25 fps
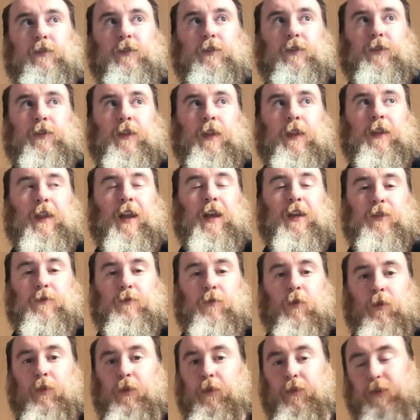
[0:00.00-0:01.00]
I think last
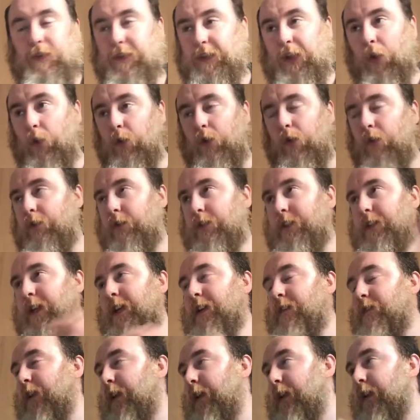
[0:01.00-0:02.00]
month. I've still not
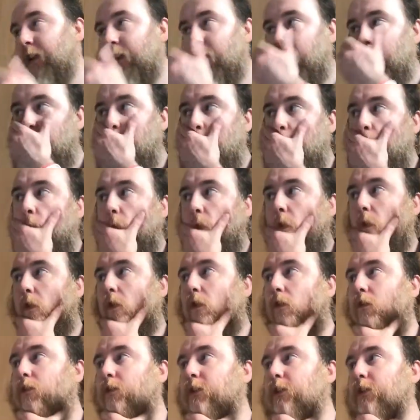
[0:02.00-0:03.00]
received it. So
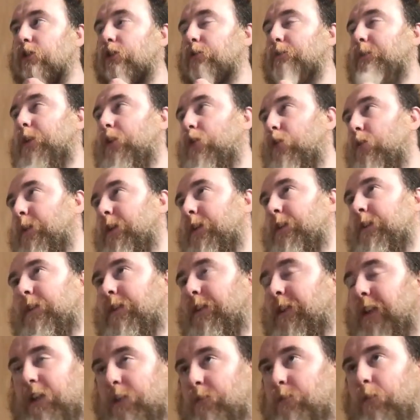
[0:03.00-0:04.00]
hopefully it should be
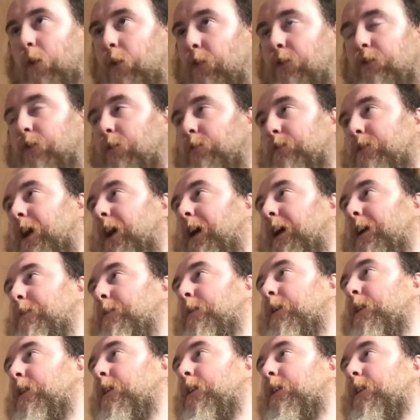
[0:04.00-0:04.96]
coming this month sometime.